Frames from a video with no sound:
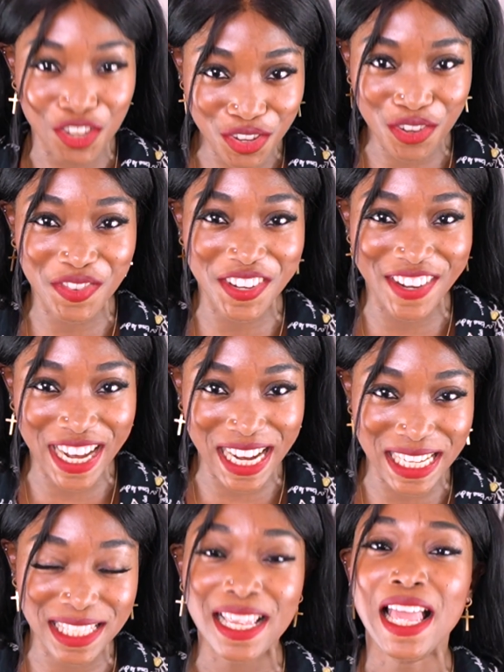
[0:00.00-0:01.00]
UV
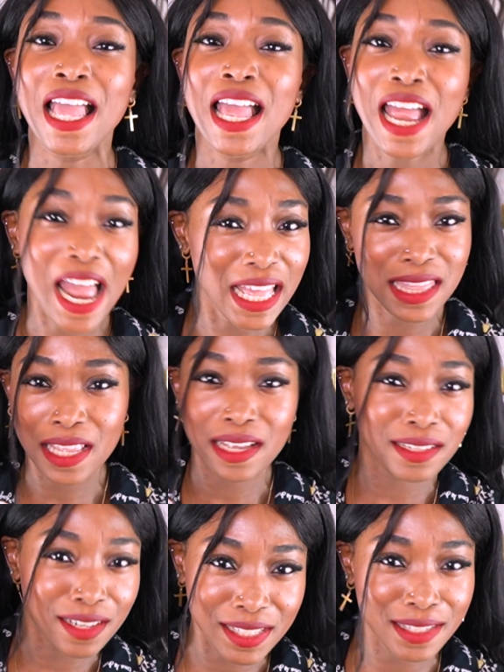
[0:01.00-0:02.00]
rays and
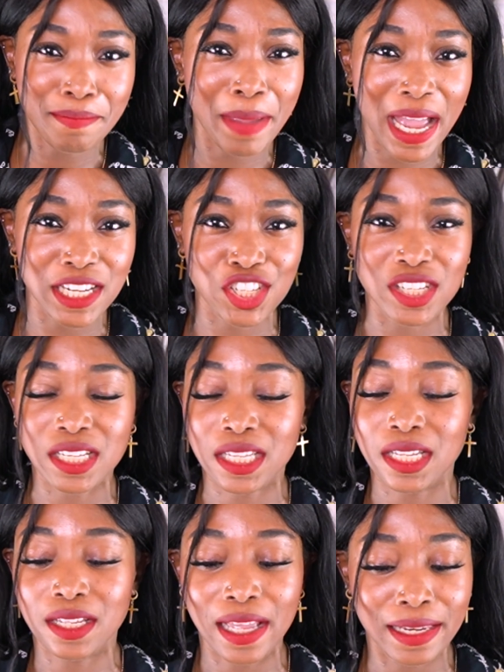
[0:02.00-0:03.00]
then does some magic,
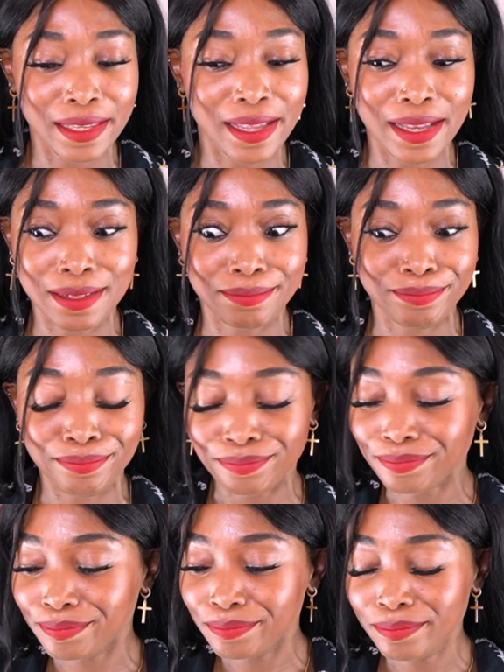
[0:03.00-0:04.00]
and then,
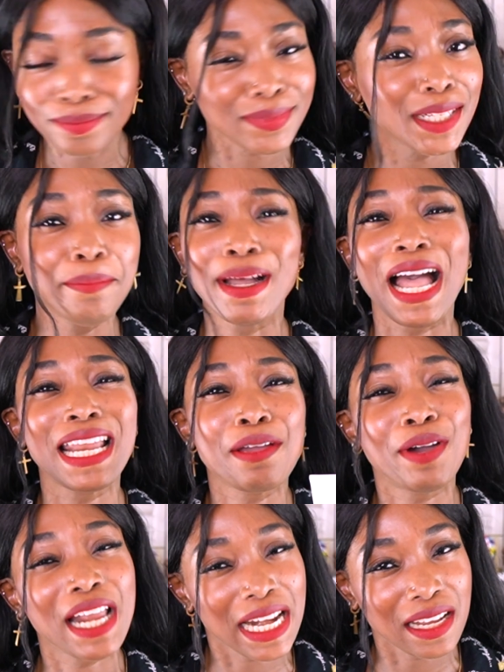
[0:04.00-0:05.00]
but I didn't
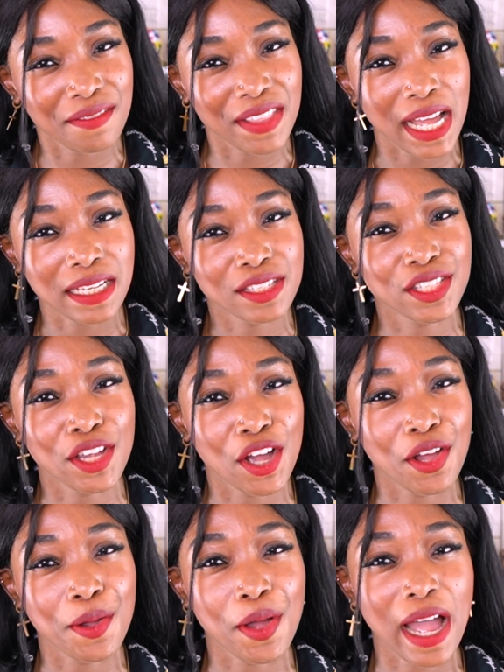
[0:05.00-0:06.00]
want any of that.
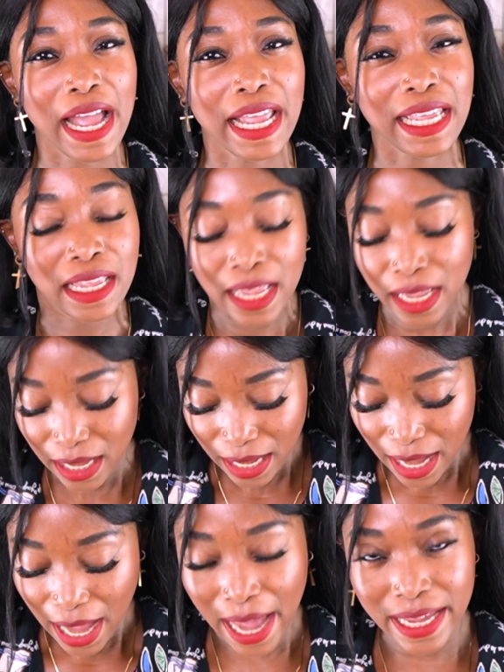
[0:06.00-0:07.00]
So I
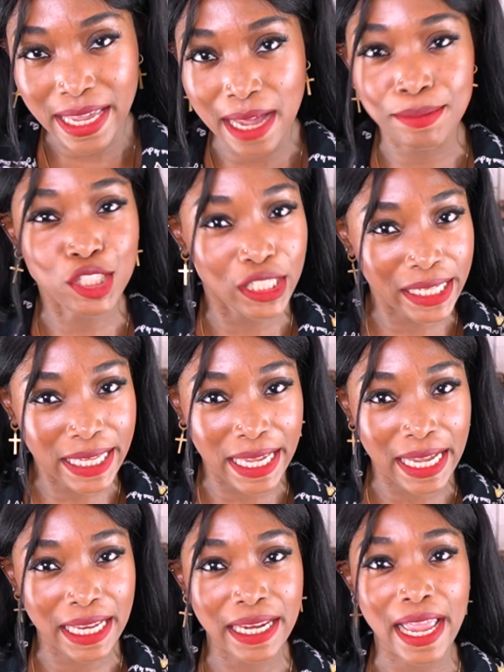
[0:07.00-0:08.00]
kept
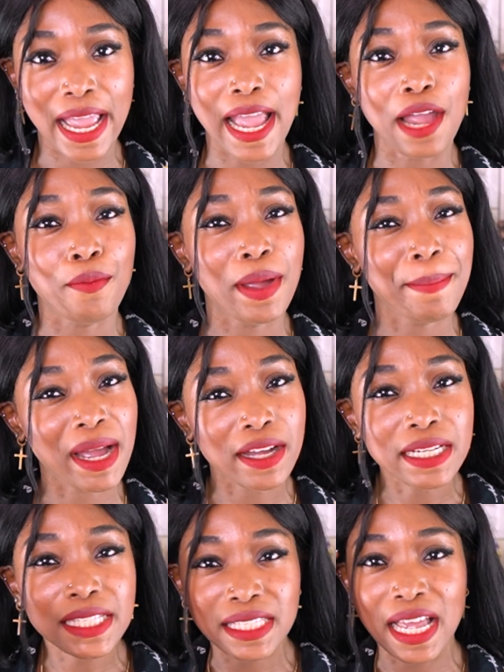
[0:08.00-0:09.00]
looking, and I went back
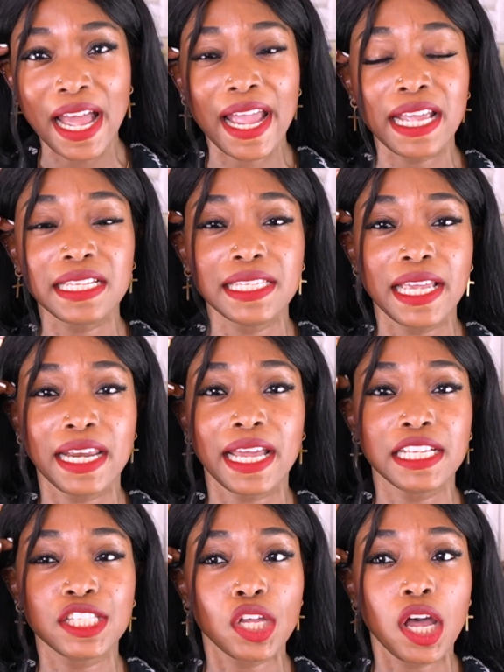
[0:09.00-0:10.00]
on the site and
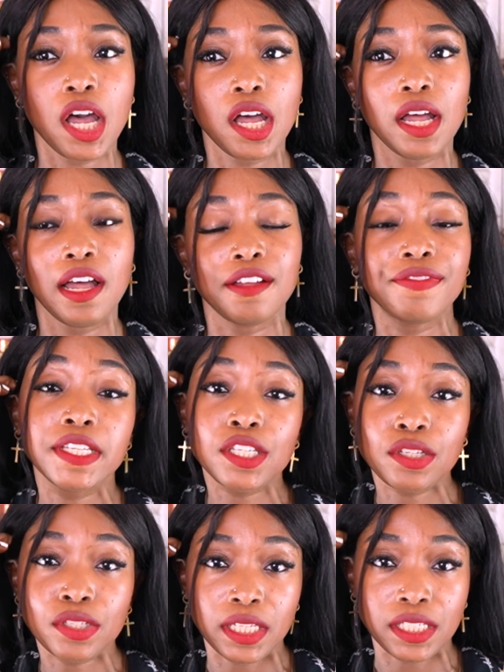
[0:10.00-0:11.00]
I saw a
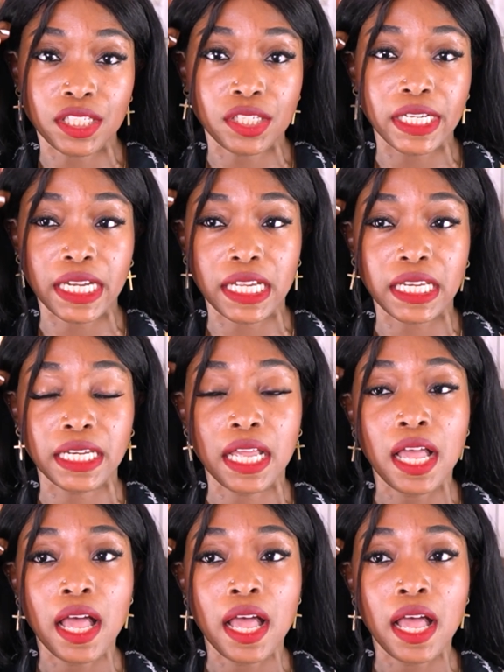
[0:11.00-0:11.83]
physical sunscreen